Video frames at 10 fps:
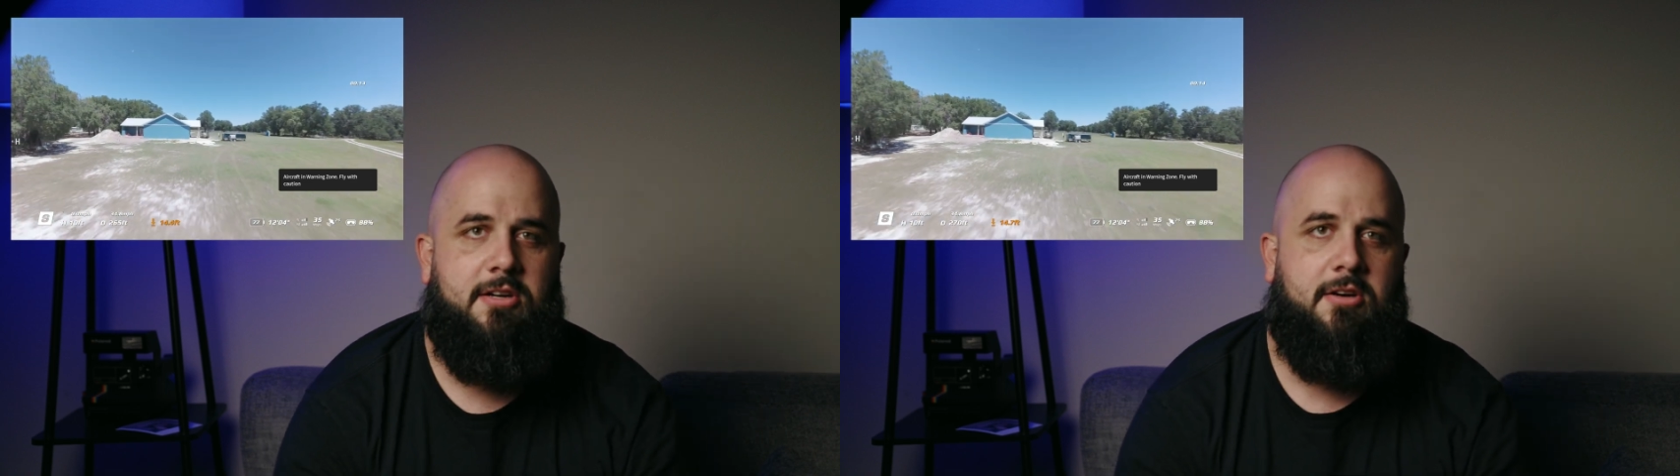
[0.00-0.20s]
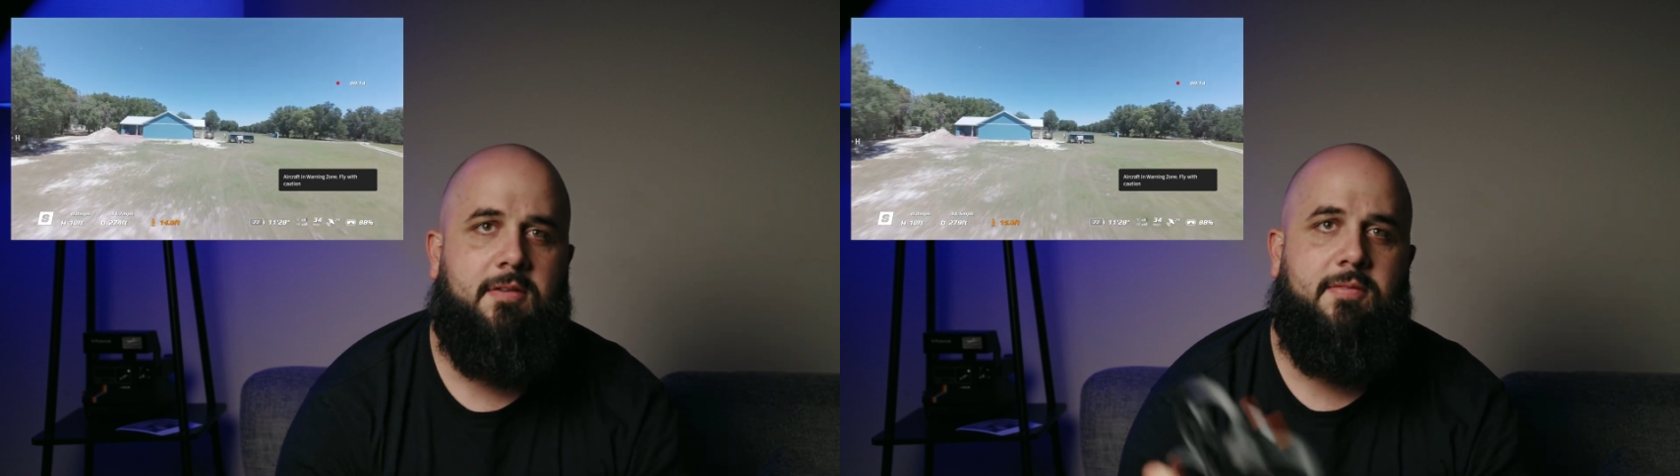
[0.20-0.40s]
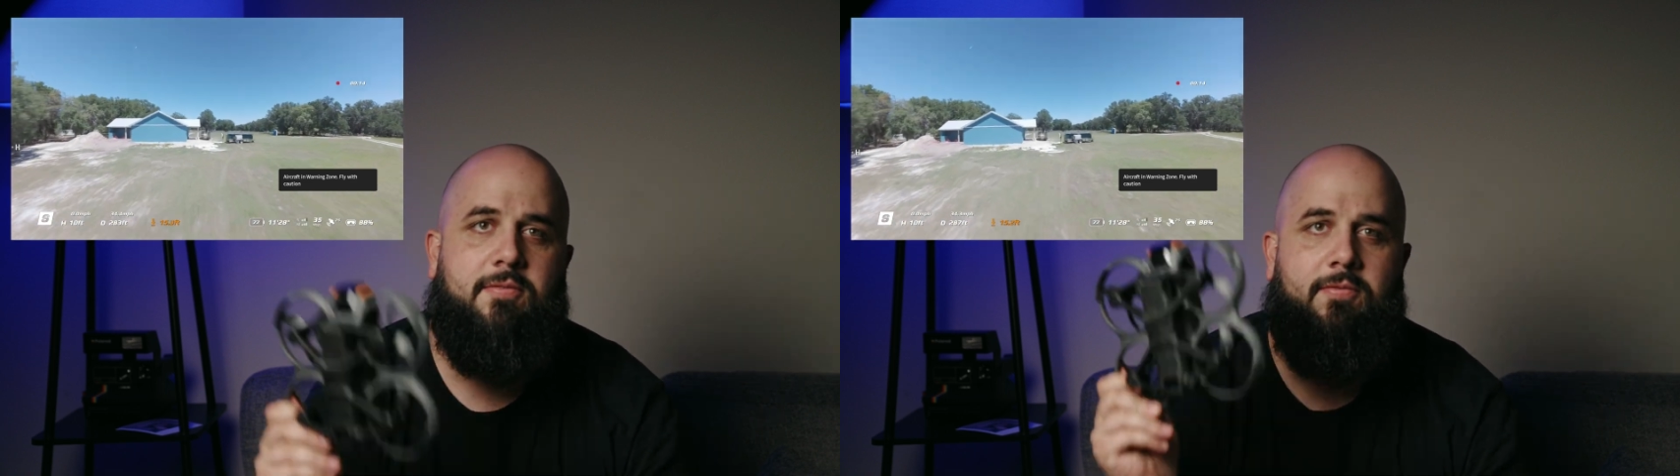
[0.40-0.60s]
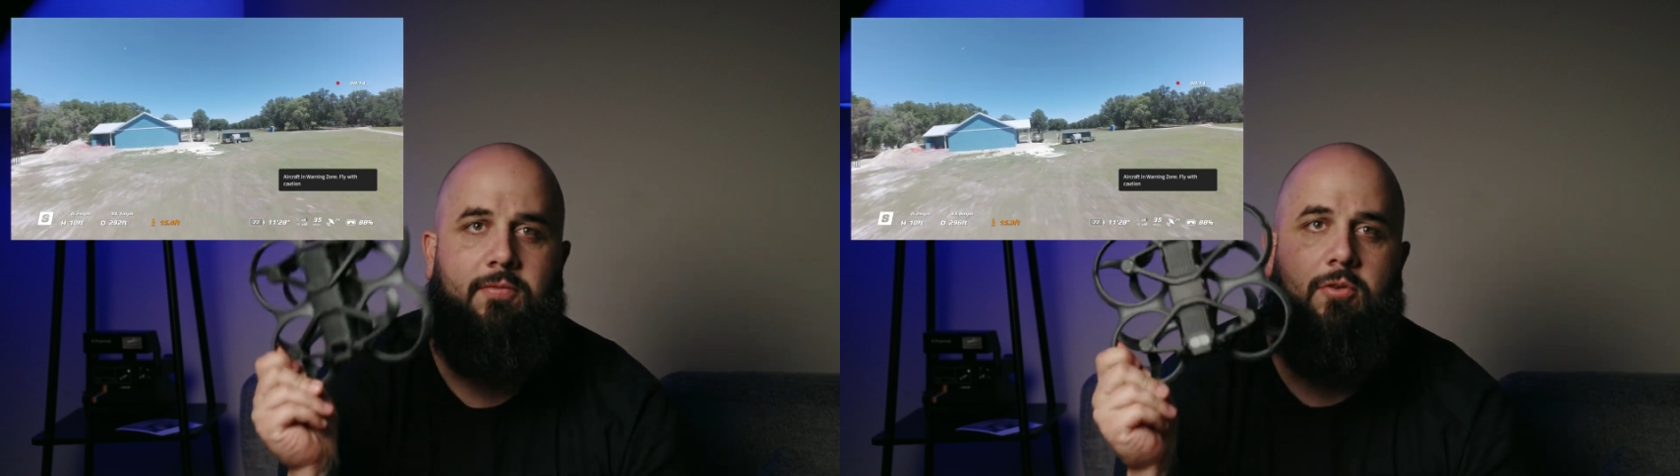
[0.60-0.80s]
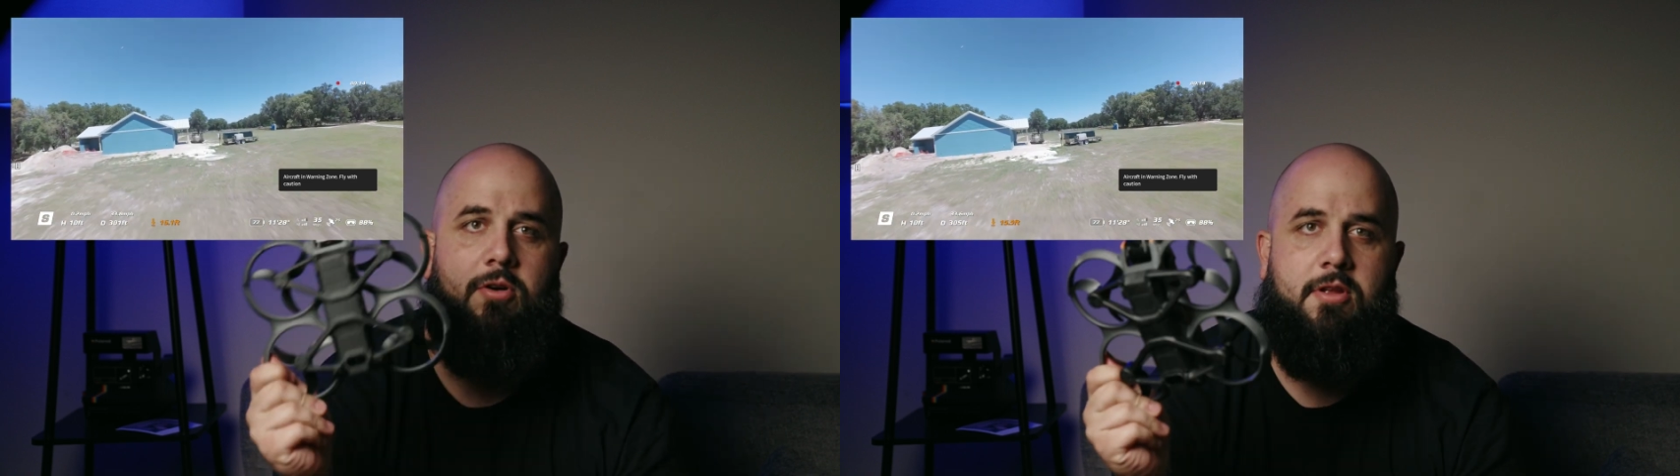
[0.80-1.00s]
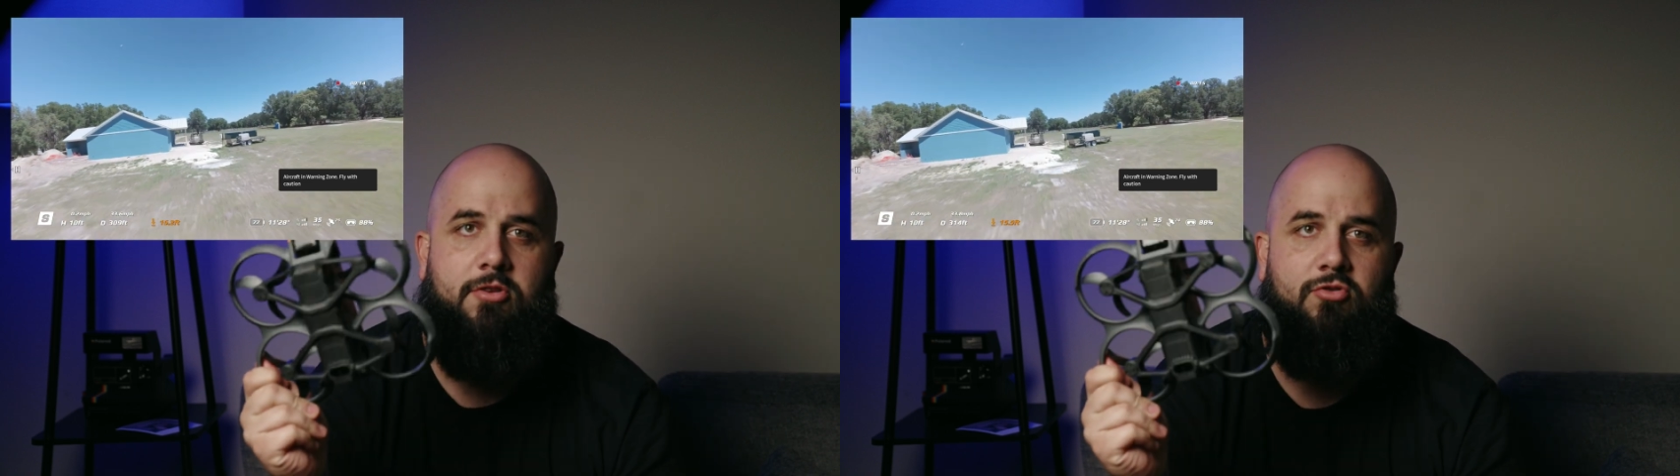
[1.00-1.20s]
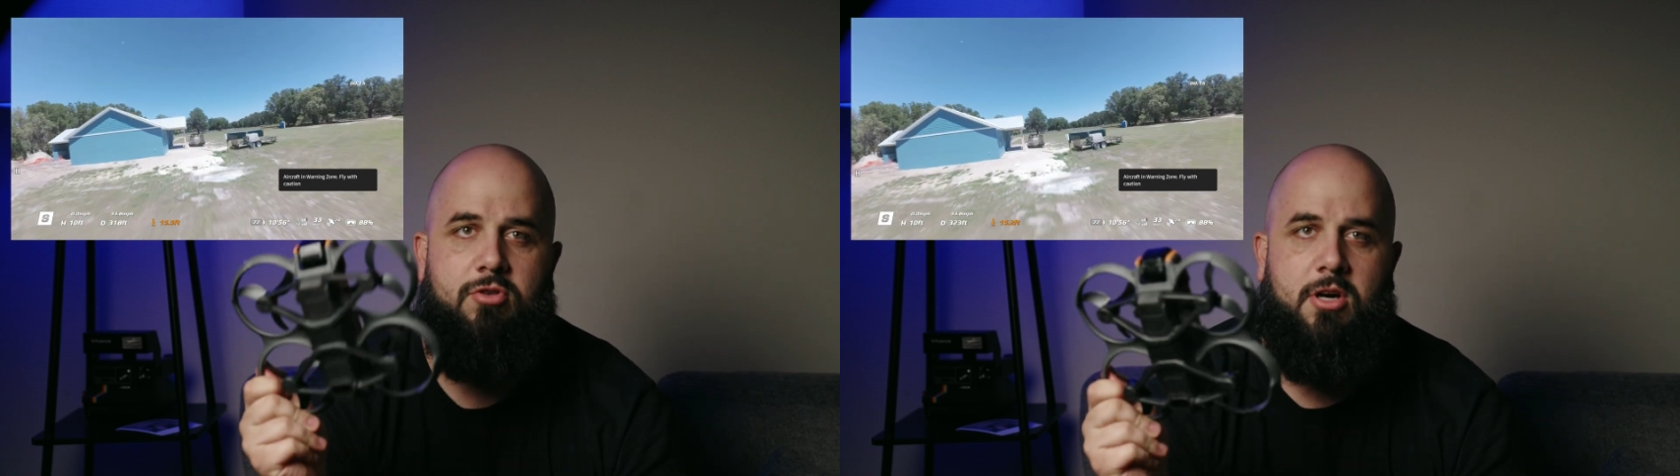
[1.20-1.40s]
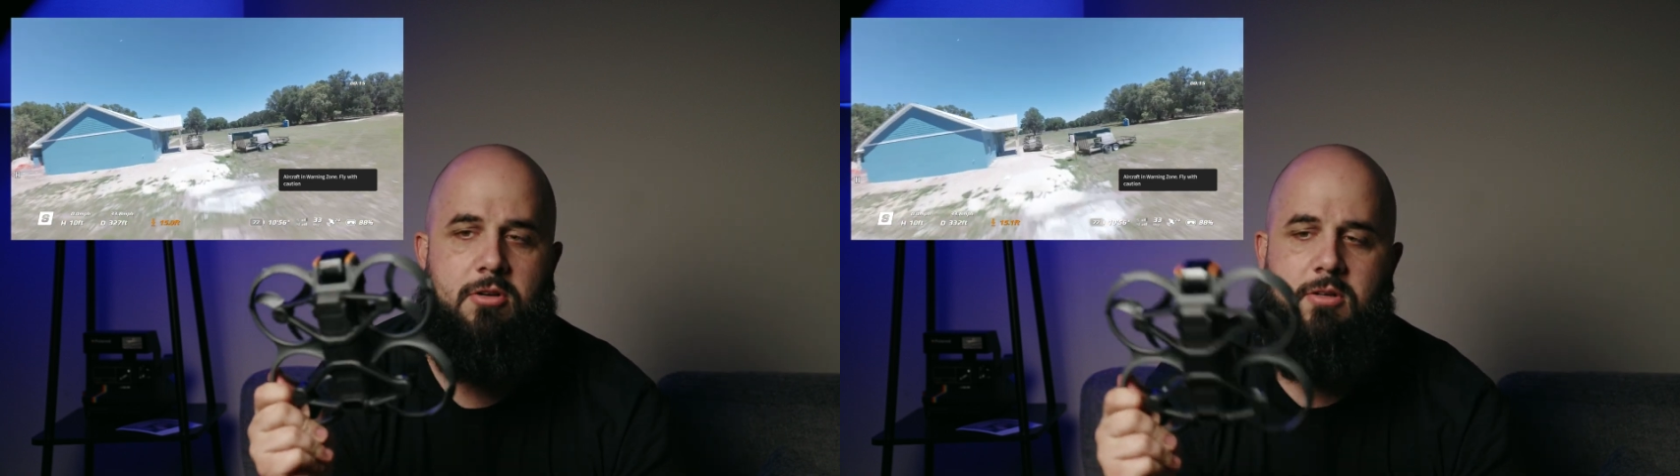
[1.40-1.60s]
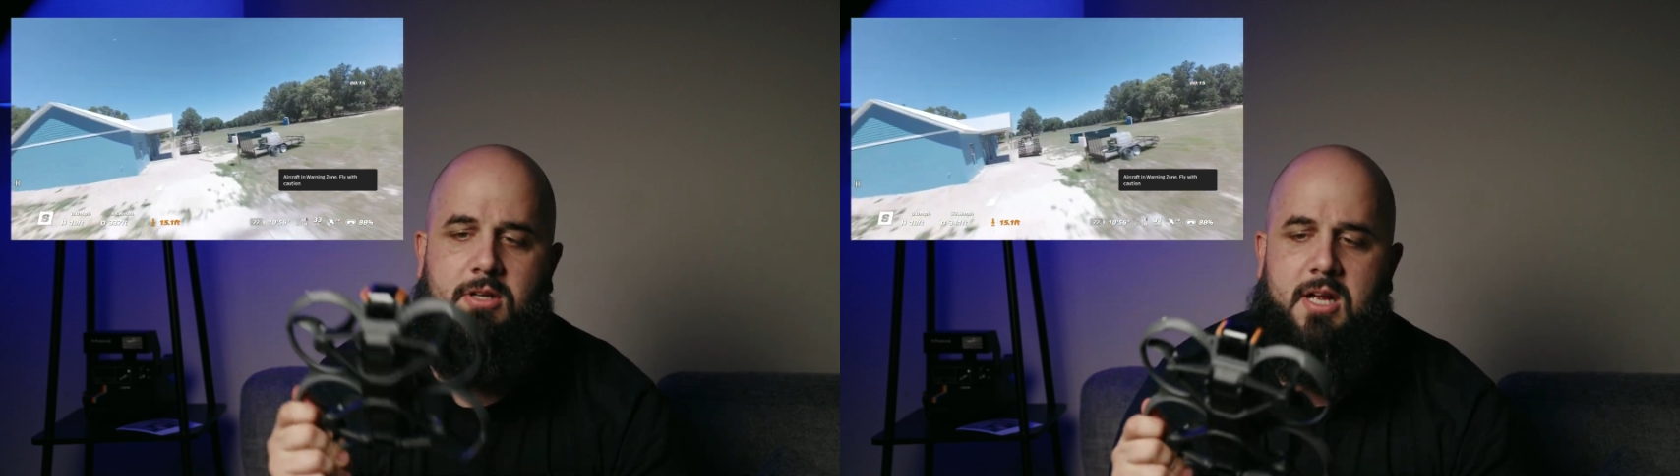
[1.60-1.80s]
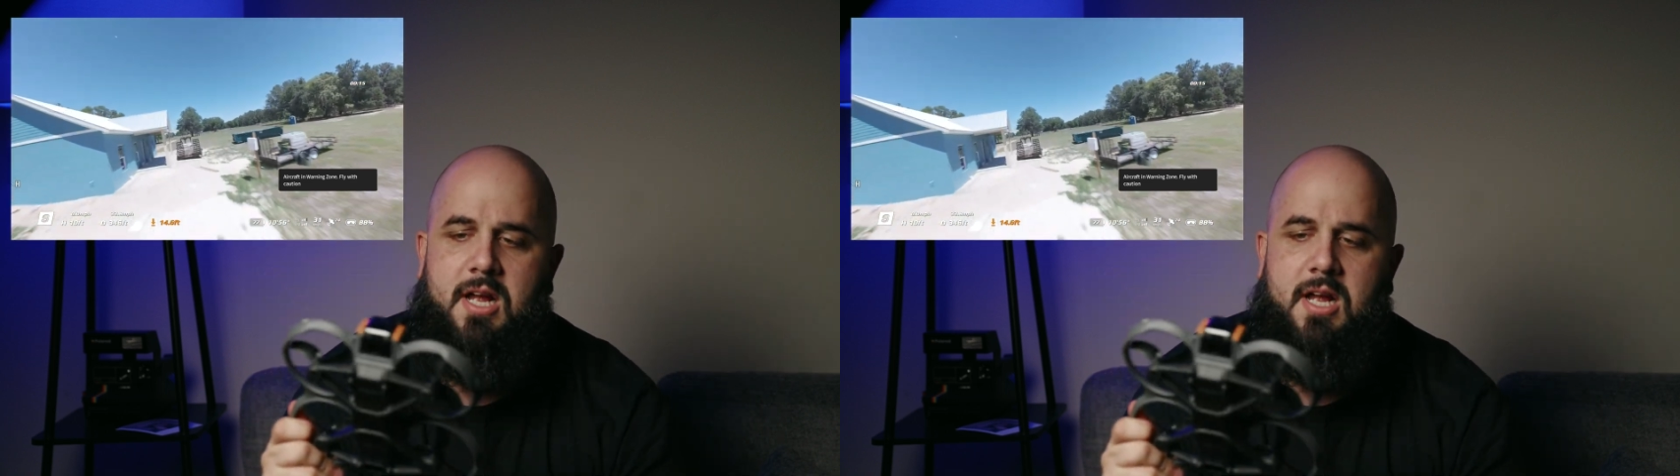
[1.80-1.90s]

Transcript: card for the drone.